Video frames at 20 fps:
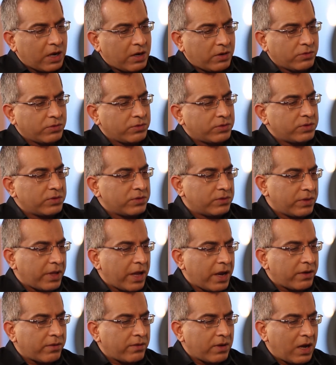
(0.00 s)
out
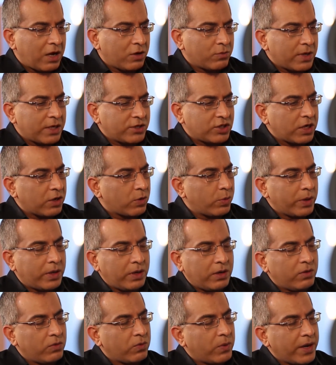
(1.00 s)
that how much
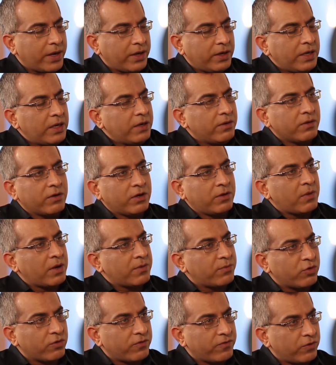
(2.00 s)
equity do I need in my
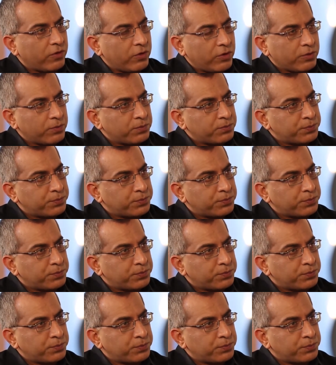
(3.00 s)
portfolio?